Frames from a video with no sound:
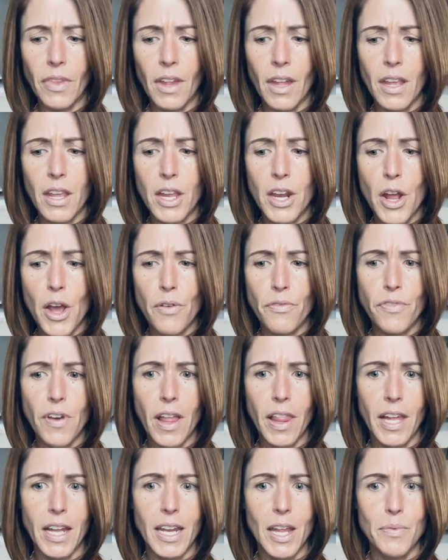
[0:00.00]
you know,
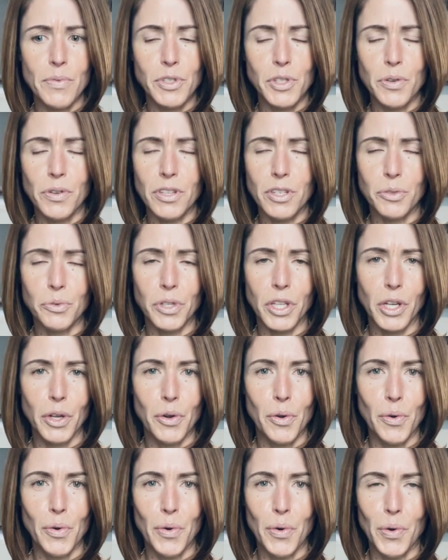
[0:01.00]
fell in. He was doing this really
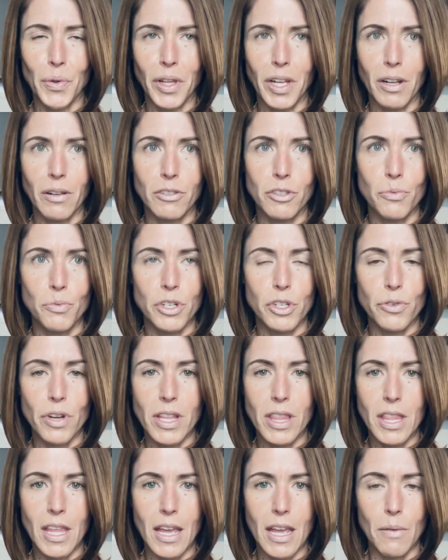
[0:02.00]
cool little retreat
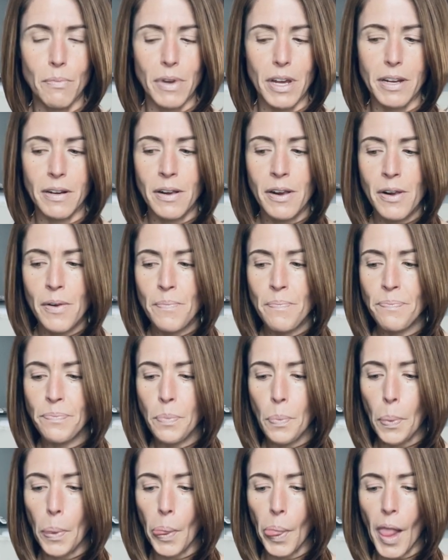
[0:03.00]
thing, but
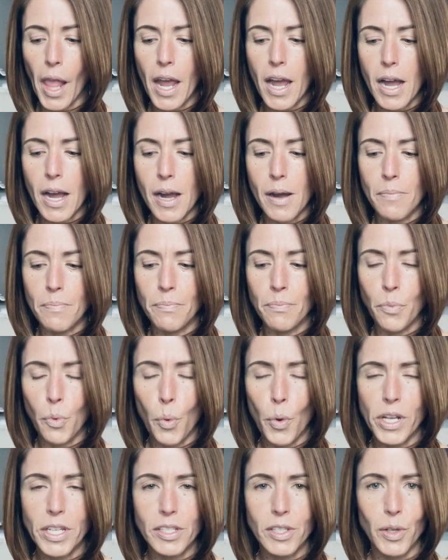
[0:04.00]

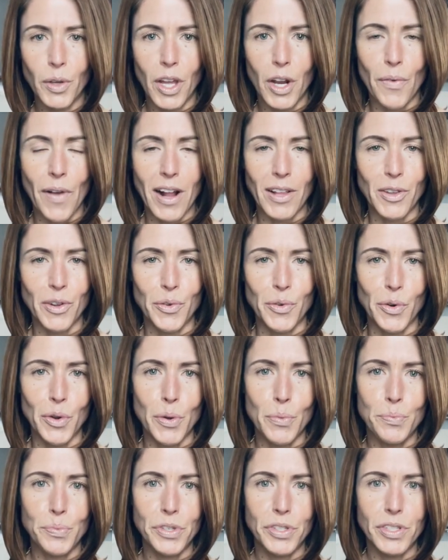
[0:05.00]
we'd still interact in
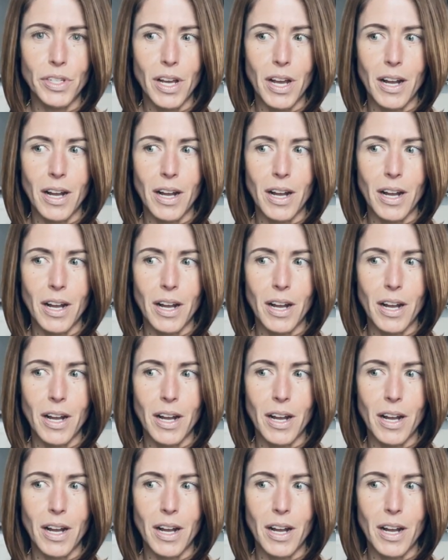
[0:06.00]
groups.